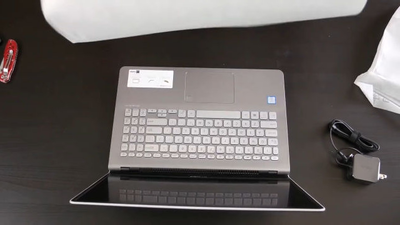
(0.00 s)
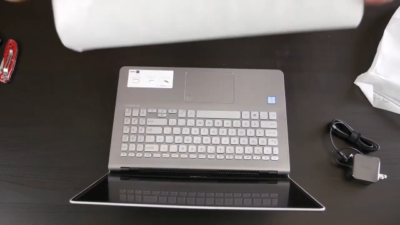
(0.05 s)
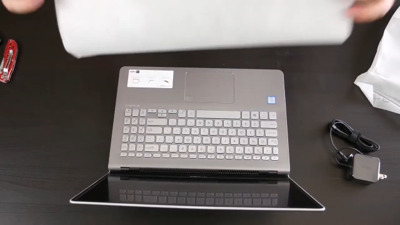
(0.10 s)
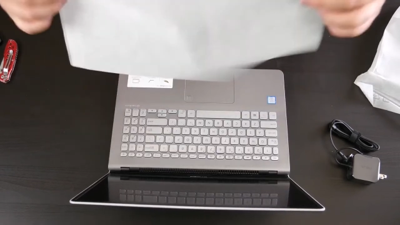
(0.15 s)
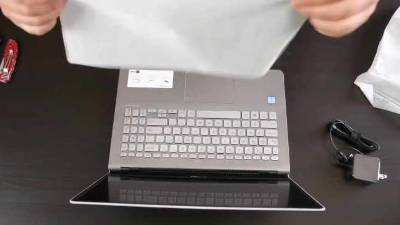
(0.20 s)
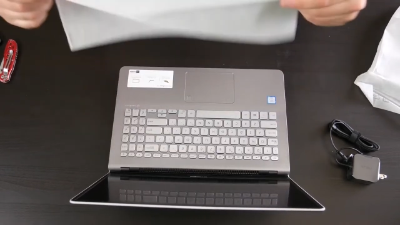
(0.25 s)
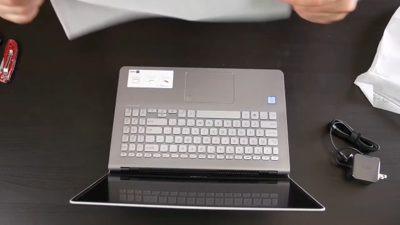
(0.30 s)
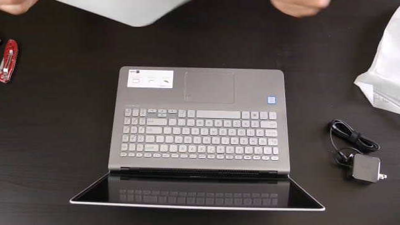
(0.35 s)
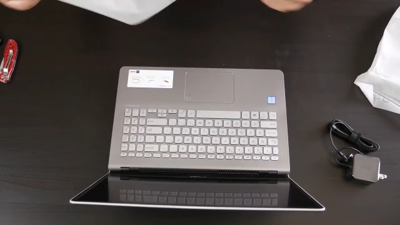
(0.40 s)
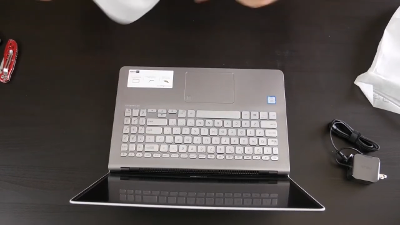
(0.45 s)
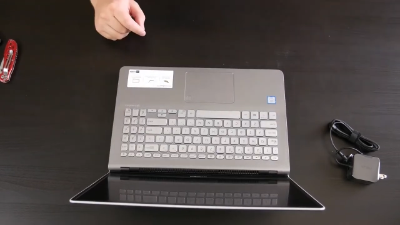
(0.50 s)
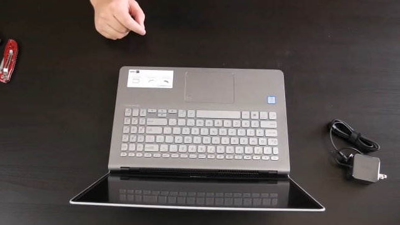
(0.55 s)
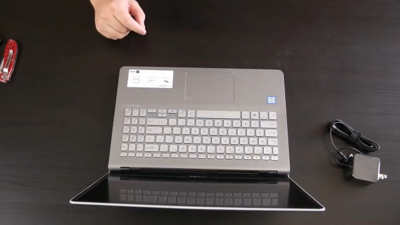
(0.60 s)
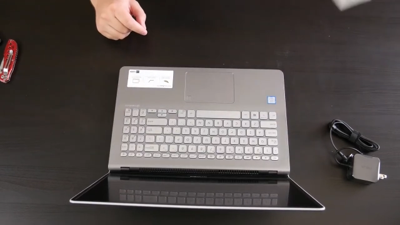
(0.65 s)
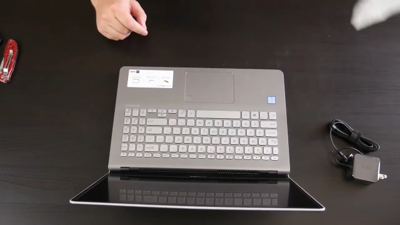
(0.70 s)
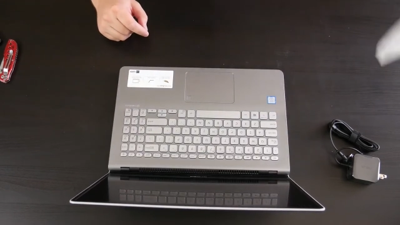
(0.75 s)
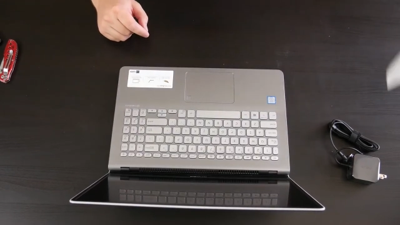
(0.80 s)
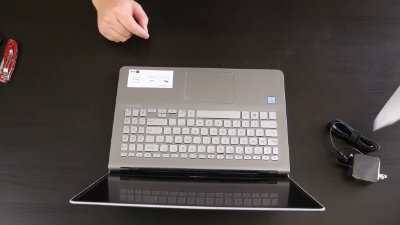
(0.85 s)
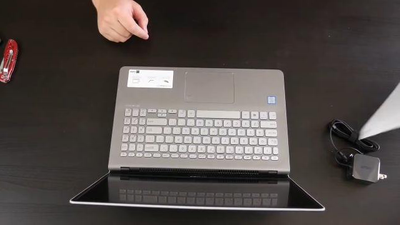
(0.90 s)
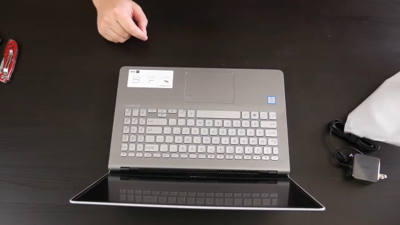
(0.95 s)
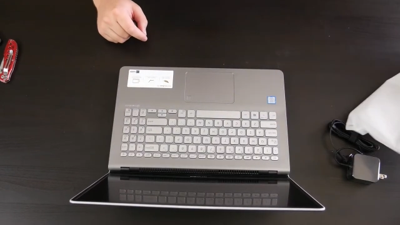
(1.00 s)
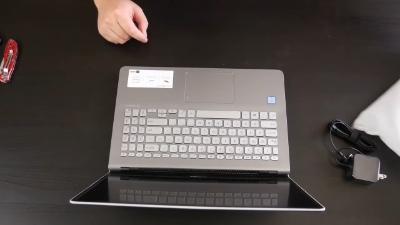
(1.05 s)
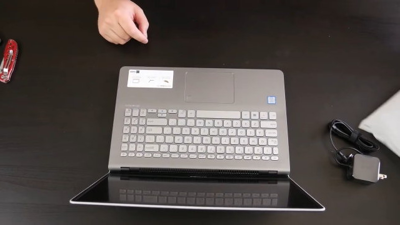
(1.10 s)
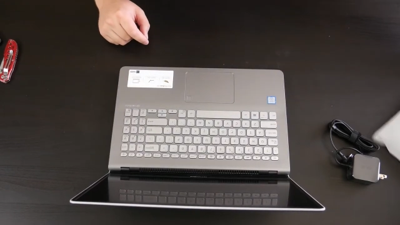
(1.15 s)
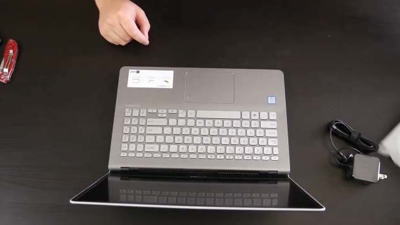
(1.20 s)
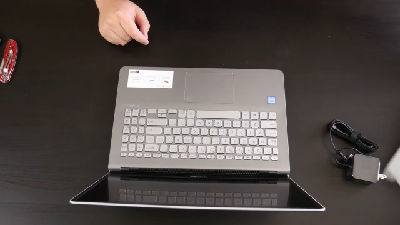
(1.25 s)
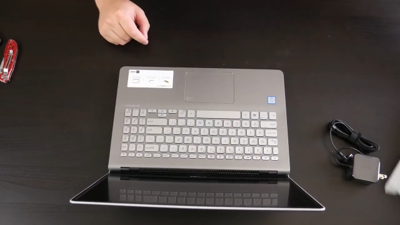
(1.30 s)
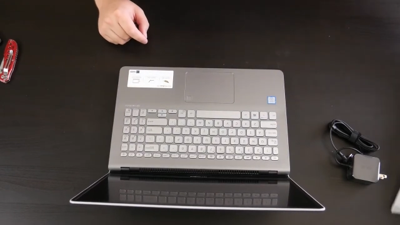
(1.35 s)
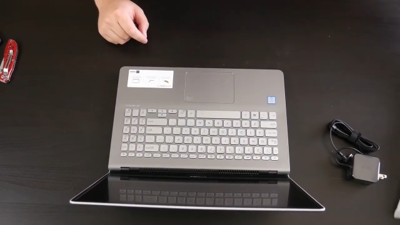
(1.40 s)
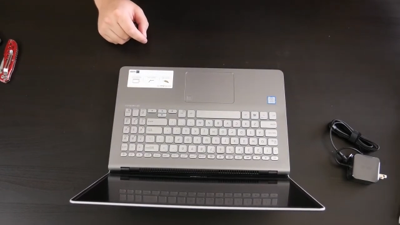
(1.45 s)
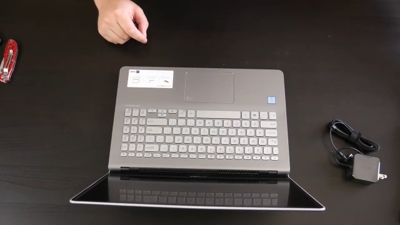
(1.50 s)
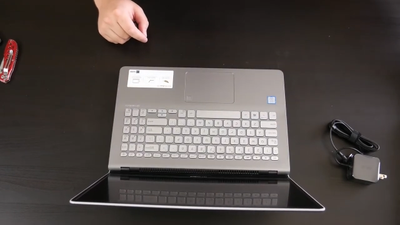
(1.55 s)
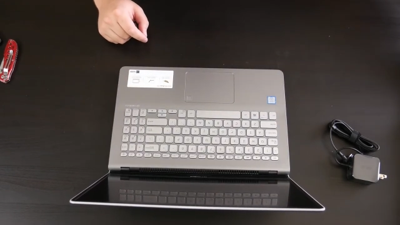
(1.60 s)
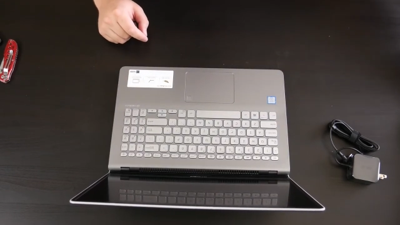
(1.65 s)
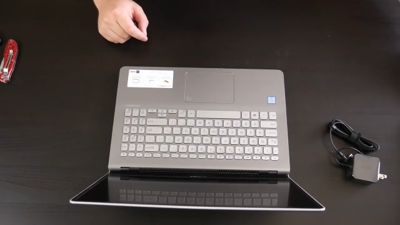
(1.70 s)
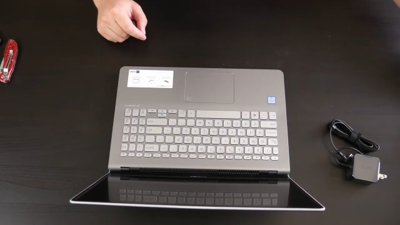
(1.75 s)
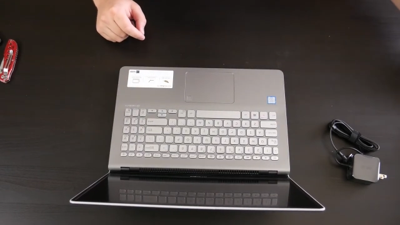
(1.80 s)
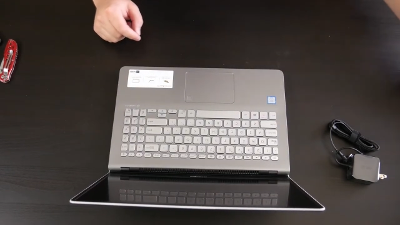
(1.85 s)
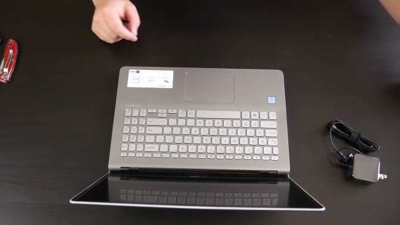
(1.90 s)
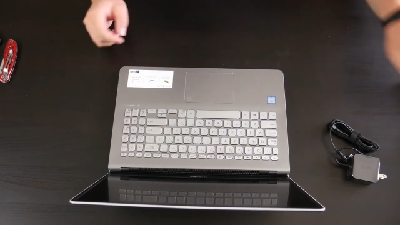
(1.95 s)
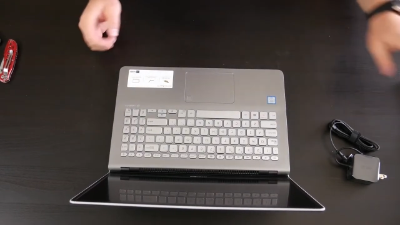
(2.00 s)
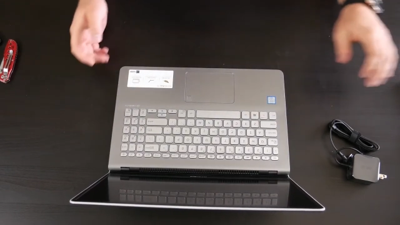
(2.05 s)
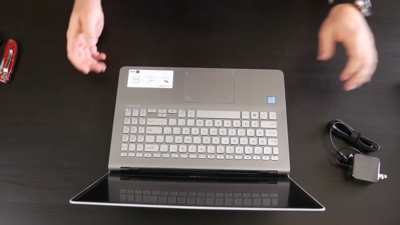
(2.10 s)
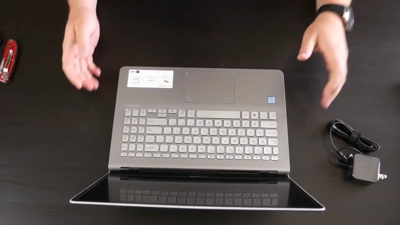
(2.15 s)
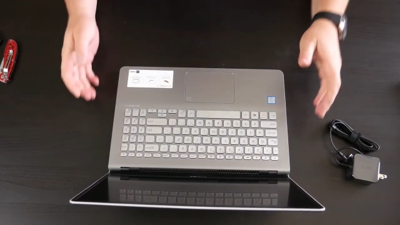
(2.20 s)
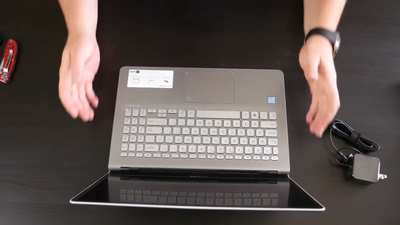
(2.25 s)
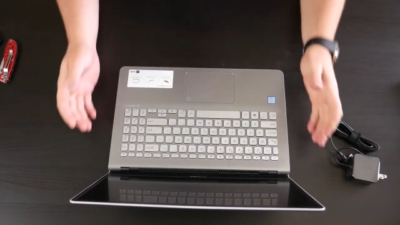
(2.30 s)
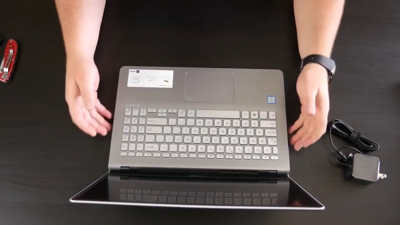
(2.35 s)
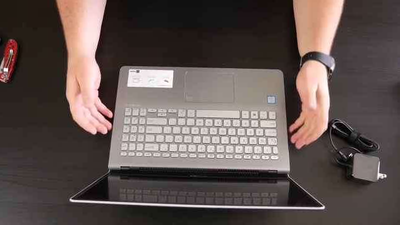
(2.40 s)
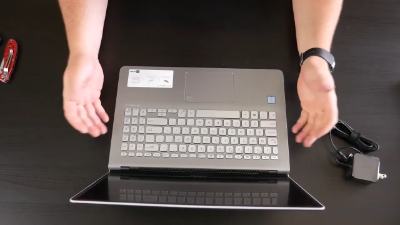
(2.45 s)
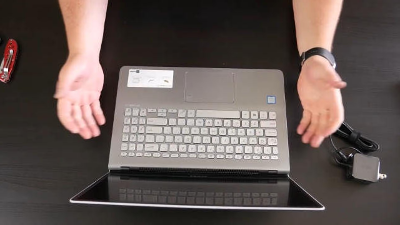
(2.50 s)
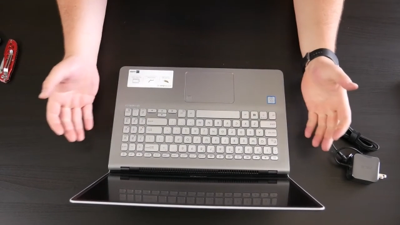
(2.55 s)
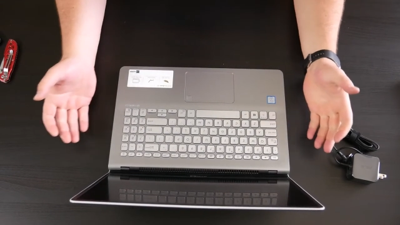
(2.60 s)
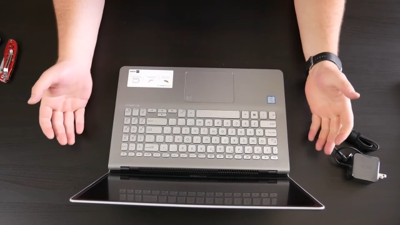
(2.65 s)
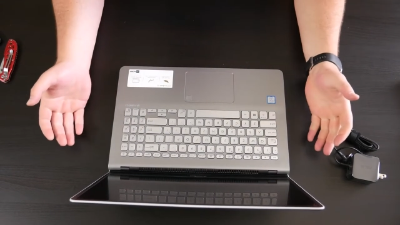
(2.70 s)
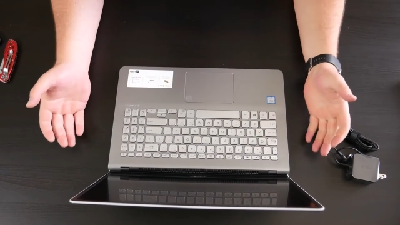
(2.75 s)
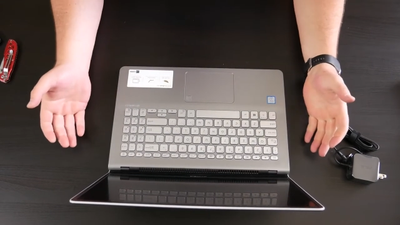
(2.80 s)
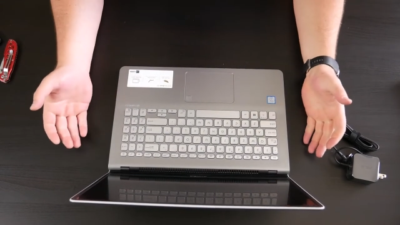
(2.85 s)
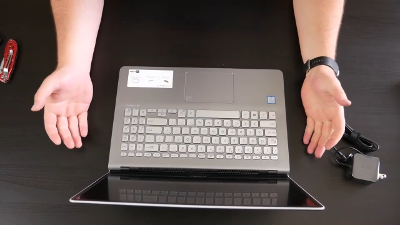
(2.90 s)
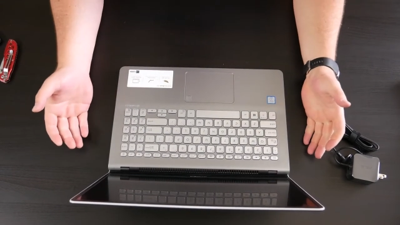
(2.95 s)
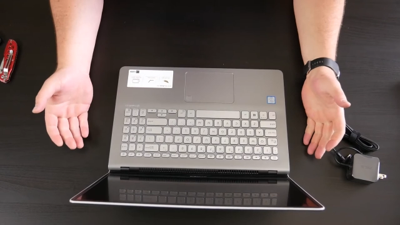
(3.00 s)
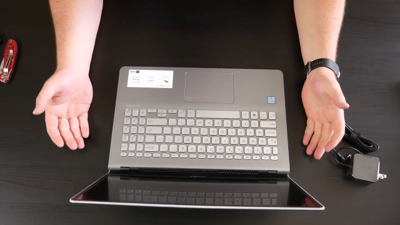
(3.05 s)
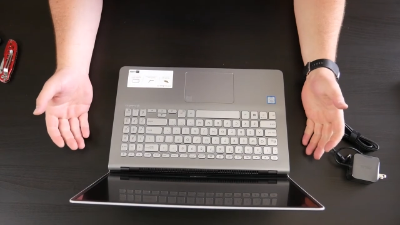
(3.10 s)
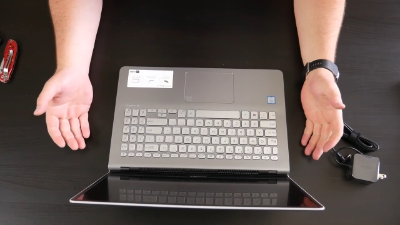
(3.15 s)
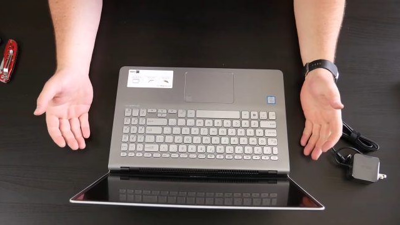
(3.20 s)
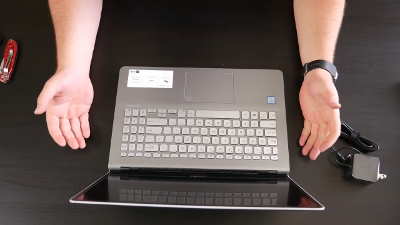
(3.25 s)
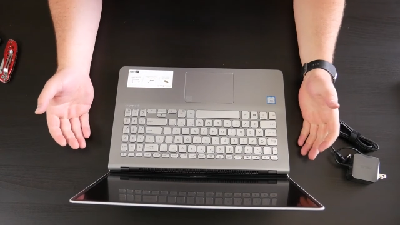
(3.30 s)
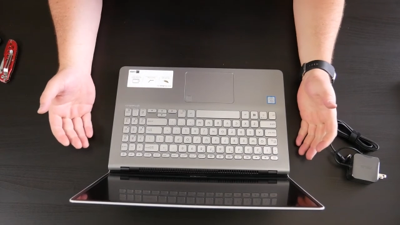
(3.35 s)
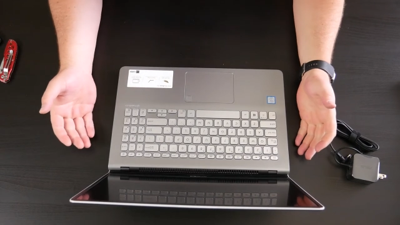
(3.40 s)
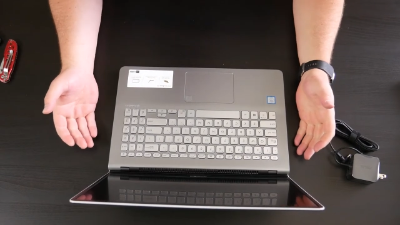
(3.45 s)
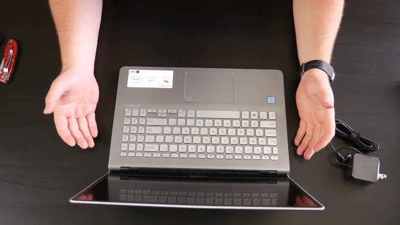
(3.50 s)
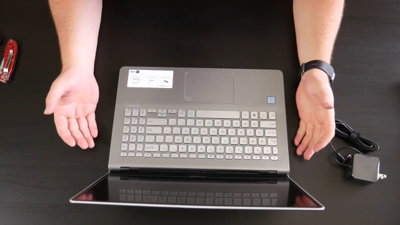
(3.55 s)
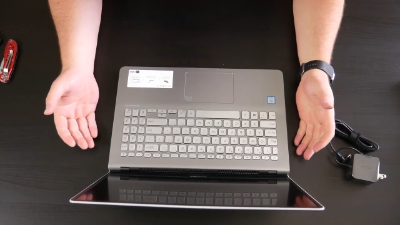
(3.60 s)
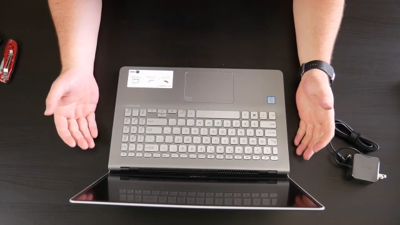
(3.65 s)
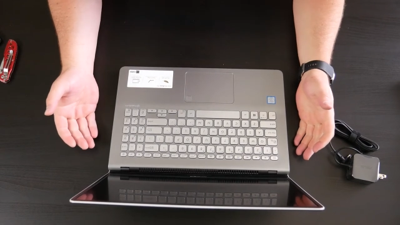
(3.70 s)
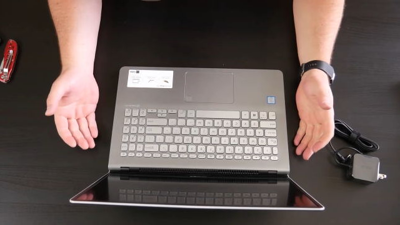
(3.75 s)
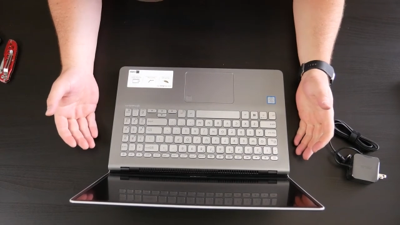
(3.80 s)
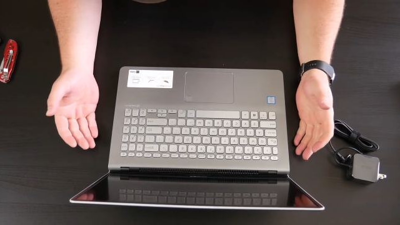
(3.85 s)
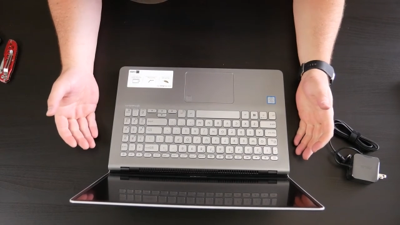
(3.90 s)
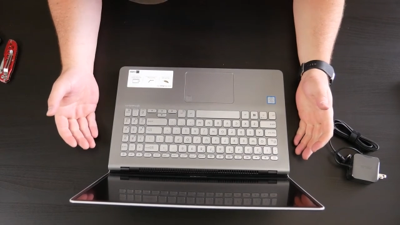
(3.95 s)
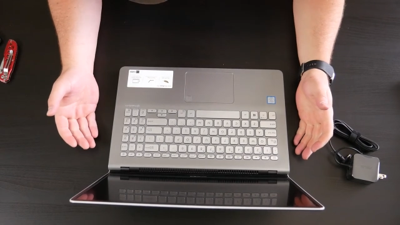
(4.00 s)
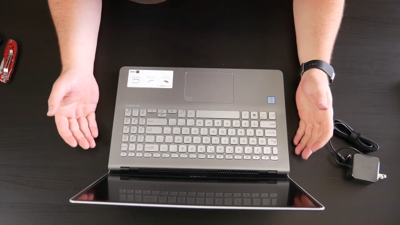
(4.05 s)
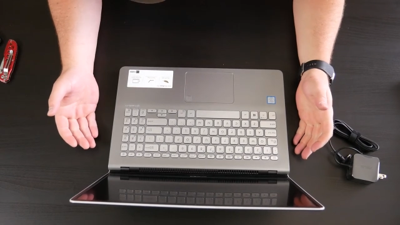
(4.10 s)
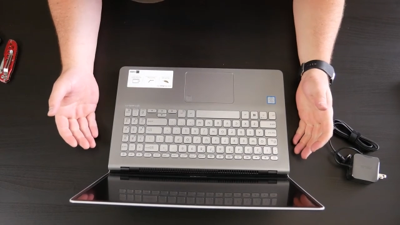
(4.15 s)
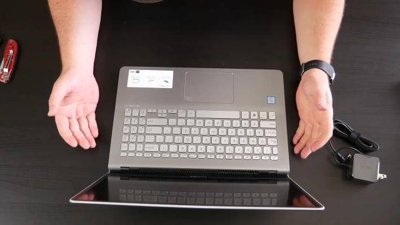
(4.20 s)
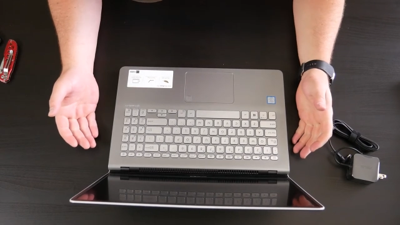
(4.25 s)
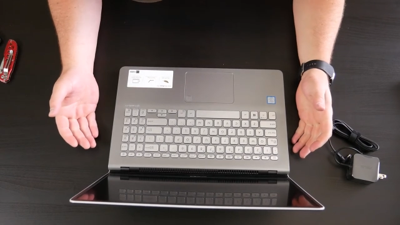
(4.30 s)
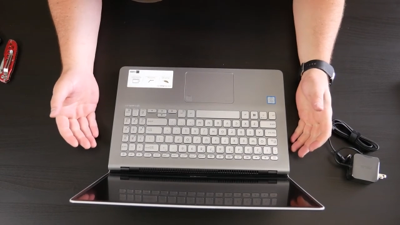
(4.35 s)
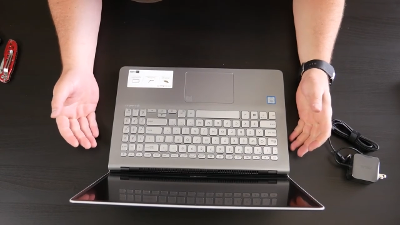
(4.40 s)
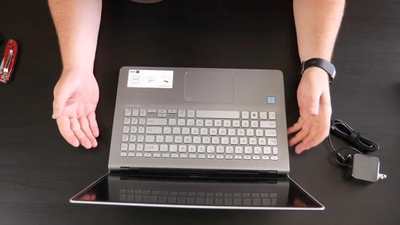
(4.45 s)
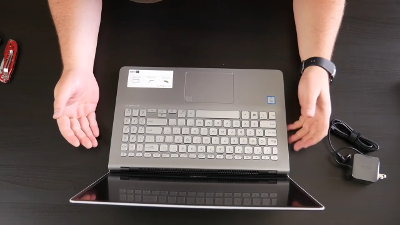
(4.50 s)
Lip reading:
Nobody's mouth can be seen.